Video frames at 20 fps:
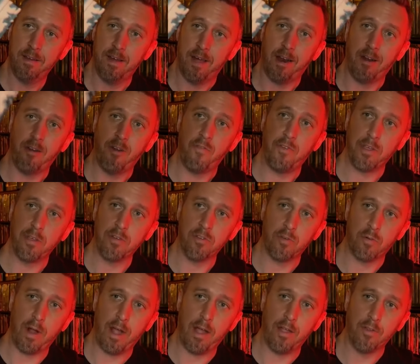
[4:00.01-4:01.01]
I don't know if he goes
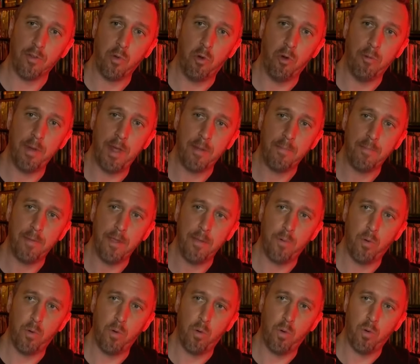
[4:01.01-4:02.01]
around tormenting
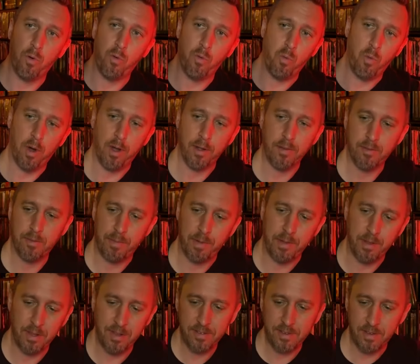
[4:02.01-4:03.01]
people or what,
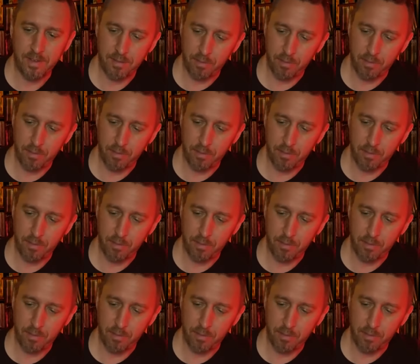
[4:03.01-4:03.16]
but listen